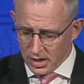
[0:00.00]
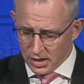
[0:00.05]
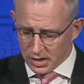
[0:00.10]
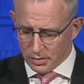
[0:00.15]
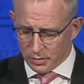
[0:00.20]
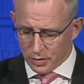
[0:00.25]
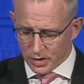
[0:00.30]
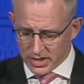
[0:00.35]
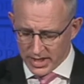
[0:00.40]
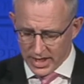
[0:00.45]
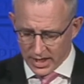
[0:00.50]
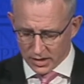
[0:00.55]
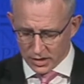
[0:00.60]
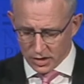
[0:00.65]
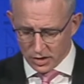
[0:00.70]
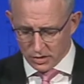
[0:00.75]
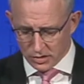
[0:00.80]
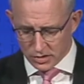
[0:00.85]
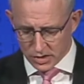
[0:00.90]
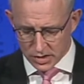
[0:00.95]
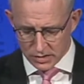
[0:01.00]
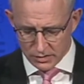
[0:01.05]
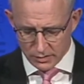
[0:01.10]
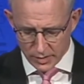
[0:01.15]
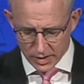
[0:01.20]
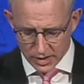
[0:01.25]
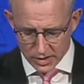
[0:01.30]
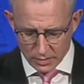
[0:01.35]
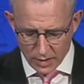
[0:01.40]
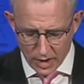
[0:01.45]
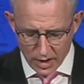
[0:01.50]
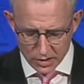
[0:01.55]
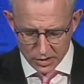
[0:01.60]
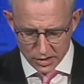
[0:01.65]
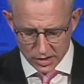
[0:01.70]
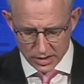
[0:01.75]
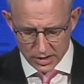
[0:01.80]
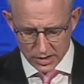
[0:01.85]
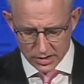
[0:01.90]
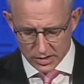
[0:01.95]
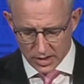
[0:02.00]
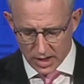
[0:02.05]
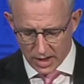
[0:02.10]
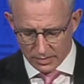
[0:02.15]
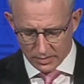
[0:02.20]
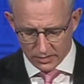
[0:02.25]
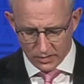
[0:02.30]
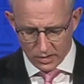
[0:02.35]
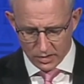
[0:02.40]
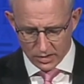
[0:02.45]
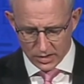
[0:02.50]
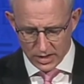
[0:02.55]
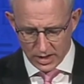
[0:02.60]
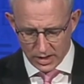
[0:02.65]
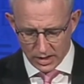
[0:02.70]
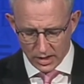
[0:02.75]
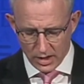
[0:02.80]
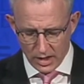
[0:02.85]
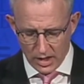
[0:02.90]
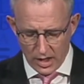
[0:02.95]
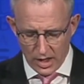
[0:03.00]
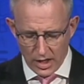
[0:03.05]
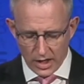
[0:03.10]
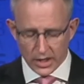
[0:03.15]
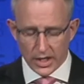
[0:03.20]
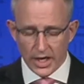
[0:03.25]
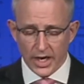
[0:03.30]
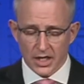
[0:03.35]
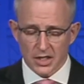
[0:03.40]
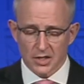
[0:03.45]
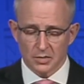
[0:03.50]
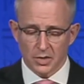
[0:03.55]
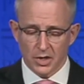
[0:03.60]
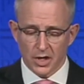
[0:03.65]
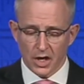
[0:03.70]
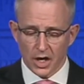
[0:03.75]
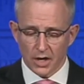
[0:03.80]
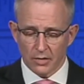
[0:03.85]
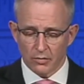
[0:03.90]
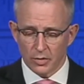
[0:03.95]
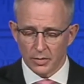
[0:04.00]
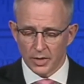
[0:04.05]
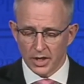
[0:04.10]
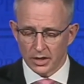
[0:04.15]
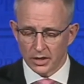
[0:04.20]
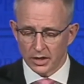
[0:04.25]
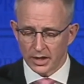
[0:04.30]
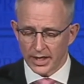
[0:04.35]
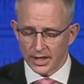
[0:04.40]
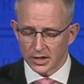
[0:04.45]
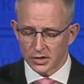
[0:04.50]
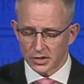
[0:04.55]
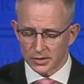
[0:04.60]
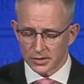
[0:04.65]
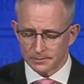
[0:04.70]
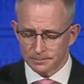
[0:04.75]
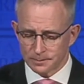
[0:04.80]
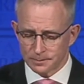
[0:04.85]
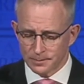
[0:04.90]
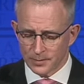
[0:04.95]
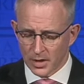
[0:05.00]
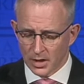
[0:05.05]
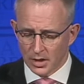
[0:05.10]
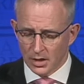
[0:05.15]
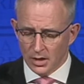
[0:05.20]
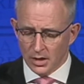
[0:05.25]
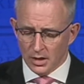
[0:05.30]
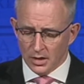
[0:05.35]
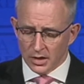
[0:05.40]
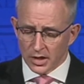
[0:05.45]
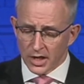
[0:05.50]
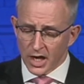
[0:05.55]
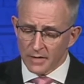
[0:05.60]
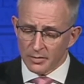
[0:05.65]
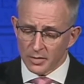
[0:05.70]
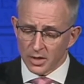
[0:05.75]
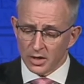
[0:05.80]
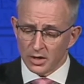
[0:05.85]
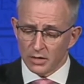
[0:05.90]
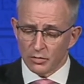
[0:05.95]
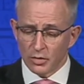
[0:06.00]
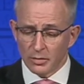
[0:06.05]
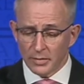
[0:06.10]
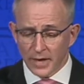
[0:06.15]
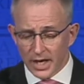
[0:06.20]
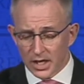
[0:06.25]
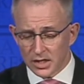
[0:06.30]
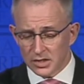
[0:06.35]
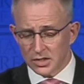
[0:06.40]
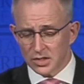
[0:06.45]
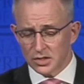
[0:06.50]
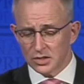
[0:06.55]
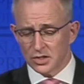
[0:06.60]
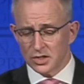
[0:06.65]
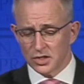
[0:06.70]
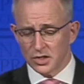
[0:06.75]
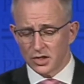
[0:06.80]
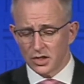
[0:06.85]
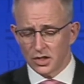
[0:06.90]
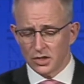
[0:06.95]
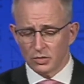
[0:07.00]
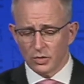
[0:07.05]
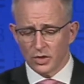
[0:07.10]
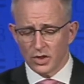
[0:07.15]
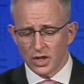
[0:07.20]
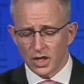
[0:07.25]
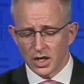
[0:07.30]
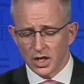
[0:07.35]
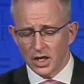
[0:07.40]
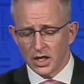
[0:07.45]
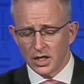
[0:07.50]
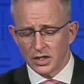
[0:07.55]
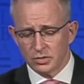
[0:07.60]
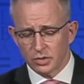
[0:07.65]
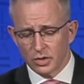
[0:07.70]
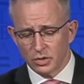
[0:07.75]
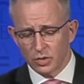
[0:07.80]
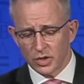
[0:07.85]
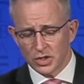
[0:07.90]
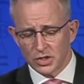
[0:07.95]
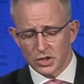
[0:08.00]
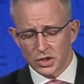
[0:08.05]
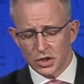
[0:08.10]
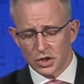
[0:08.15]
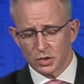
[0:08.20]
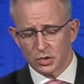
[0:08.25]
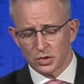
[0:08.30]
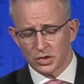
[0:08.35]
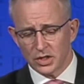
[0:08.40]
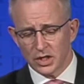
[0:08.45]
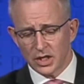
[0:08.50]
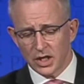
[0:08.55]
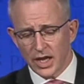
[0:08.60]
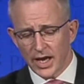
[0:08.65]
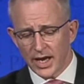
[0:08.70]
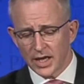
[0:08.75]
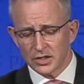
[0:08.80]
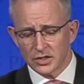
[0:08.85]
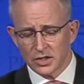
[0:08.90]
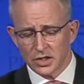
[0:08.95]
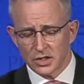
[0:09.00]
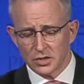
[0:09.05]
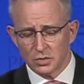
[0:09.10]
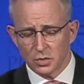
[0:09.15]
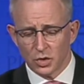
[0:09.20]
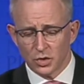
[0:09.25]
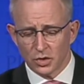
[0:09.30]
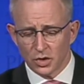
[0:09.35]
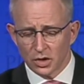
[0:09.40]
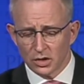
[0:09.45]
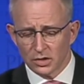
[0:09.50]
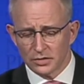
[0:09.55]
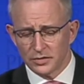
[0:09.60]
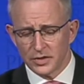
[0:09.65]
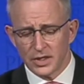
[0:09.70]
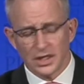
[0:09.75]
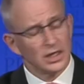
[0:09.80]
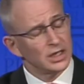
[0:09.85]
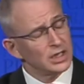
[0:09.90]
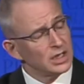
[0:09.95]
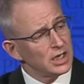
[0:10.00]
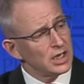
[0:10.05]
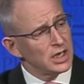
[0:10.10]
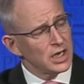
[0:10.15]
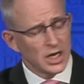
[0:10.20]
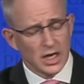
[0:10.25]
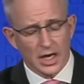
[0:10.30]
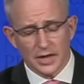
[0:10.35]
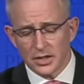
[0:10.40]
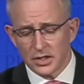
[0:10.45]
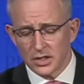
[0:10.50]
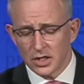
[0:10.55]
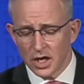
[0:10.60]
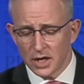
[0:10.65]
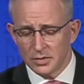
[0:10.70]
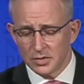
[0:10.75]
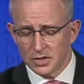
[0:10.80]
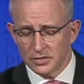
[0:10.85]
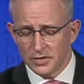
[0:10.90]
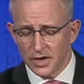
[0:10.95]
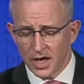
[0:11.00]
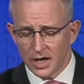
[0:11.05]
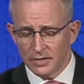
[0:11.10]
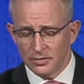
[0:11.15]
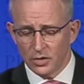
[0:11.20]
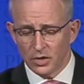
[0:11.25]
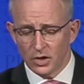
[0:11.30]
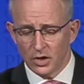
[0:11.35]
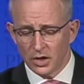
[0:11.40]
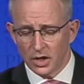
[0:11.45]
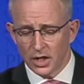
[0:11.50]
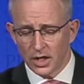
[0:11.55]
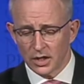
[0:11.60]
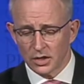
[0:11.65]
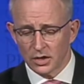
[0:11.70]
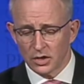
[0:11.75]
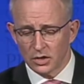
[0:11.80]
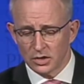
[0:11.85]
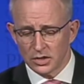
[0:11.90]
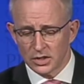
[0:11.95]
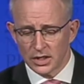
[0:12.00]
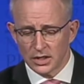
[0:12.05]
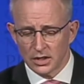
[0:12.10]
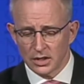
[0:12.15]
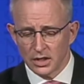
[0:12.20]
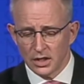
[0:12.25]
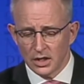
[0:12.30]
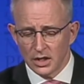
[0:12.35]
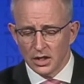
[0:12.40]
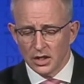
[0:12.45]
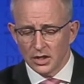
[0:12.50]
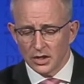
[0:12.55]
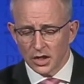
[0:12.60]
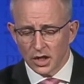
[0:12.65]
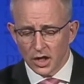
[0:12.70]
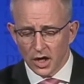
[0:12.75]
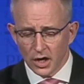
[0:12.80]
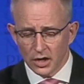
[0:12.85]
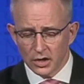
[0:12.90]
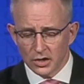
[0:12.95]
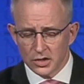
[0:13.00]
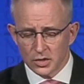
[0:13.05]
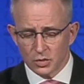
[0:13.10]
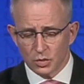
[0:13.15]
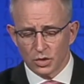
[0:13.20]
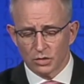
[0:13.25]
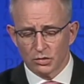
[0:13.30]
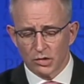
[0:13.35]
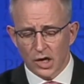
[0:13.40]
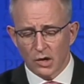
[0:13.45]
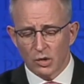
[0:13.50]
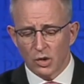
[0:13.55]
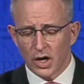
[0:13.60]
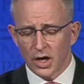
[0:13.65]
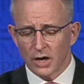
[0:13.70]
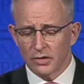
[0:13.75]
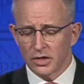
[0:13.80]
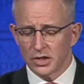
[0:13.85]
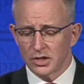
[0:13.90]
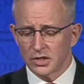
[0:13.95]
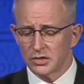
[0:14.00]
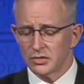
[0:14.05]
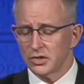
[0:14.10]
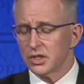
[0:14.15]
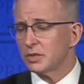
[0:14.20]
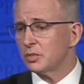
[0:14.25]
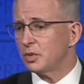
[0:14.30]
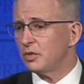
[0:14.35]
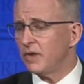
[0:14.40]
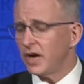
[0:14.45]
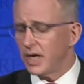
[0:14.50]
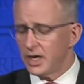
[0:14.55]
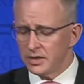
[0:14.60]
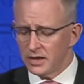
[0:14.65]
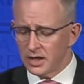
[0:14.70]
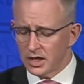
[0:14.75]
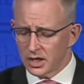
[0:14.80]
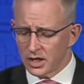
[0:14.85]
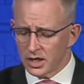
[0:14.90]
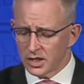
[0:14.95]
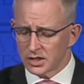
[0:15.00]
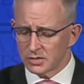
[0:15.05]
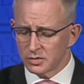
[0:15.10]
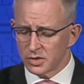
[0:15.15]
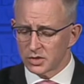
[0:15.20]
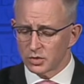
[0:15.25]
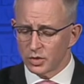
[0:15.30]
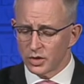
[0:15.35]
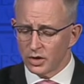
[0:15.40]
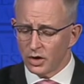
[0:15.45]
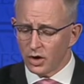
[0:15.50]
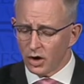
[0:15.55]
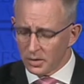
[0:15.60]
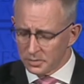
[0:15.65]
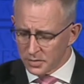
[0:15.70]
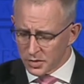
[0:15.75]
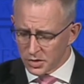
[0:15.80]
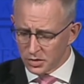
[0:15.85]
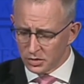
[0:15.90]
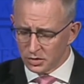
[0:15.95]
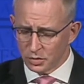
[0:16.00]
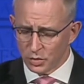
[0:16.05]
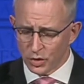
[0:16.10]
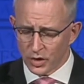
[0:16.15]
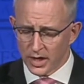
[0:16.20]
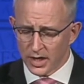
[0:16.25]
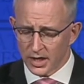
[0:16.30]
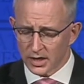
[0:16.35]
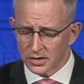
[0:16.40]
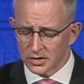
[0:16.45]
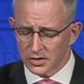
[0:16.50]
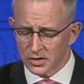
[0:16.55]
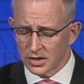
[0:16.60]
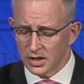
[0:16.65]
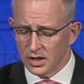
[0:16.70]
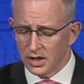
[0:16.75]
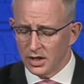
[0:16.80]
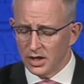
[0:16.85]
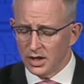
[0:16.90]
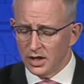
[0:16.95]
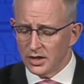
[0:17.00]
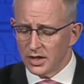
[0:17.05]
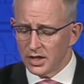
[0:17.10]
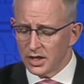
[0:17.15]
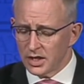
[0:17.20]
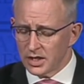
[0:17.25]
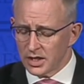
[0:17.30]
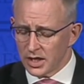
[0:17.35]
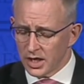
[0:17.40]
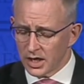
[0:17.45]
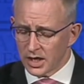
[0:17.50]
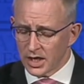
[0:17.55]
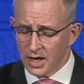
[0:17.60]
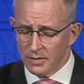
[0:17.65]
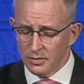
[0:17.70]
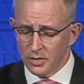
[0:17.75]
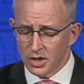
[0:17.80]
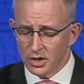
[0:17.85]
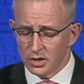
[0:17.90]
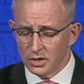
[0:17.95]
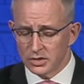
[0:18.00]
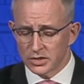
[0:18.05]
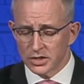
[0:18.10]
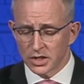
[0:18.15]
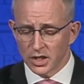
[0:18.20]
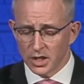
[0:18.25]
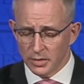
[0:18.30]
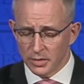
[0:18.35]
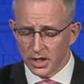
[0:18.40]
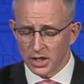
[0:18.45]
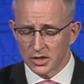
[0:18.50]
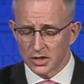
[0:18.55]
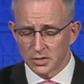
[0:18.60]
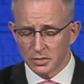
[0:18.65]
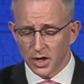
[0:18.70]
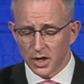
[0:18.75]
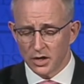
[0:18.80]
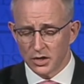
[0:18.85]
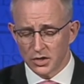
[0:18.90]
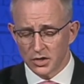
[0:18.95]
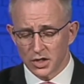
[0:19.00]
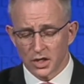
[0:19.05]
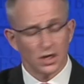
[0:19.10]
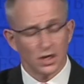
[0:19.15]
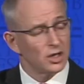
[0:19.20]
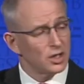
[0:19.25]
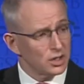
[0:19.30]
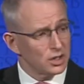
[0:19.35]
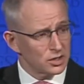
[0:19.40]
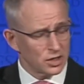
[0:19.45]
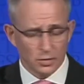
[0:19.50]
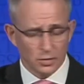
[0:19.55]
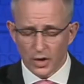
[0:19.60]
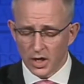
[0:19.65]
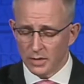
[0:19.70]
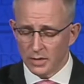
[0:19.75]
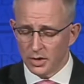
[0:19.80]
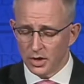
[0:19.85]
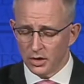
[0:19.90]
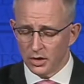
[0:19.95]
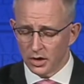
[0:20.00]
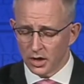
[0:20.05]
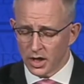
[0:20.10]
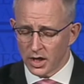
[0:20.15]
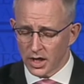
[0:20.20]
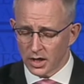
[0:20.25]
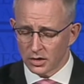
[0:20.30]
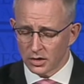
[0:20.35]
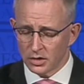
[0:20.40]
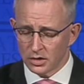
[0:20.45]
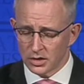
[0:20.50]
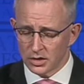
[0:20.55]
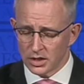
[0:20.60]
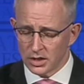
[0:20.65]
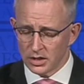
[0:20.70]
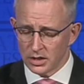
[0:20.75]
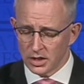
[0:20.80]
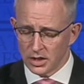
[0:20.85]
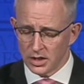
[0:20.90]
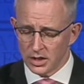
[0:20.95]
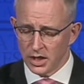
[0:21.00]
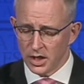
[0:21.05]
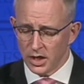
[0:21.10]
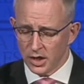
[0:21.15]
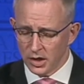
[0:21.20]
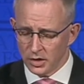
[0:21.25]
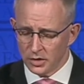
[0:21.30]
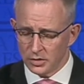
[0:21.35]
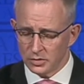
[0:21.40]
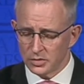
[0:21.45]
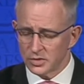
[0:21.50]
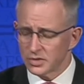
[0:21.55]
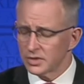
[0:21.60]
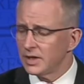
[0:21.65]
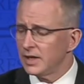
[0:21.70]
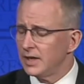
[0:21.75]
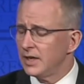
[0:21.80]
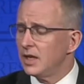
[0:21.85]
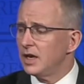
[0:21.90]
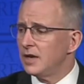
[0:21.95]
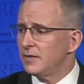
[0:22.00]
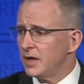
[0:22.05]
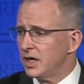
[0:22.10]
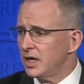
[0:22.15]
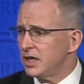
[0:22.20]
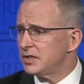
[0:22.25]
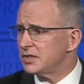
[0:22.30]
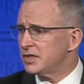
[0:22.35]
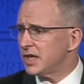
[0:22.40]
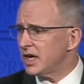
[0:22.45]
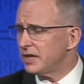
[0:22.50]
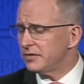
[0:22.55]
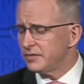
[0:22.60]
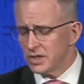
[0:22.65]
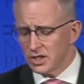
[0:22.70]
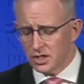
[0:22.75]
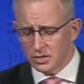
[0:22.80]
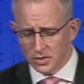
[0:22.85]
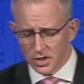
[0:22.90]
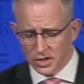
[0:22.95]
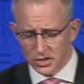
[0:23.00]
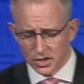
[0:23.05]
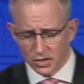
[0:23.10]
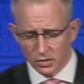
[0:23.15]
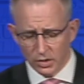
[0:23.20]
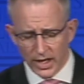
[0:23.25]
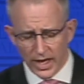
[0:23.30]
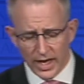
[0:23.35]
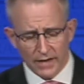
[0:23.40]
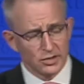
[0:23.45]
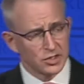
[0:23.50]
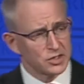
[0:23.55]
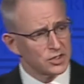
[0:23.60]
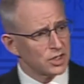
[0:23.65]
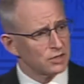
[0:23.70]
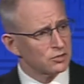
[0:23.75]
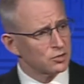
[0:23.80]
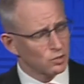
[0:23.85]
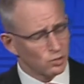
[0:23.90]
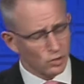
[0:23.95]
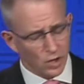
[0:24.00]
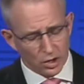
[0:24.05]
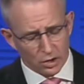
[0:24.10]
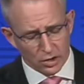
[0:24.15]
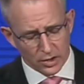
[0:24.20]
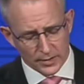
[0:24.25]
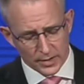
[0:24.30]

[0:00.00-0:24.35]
to protect users from exposure to this type of content and to expedite remedial action. The government remains concerned with the ease with which children can access pornography and other types of harmful online content. The codes will require industry to provide their customers with optional products that can be used to limit exposure to prohibited online content in their homes. And the E-Safety Commissioner will have a central role in